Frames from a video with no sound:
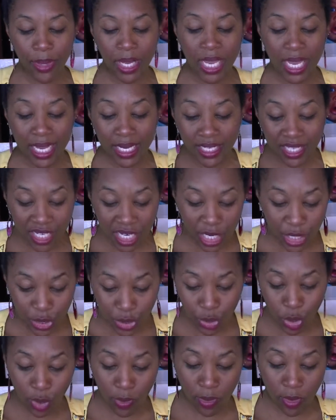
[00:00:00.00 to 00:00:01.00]
be
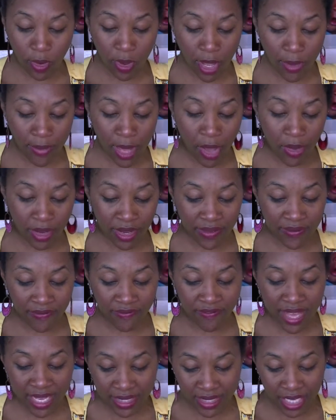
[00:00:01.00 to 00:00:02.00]
intentional about
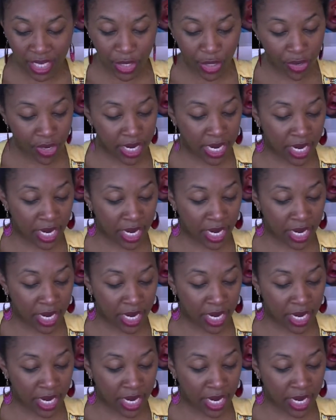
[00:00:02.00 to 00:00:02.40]
confessing your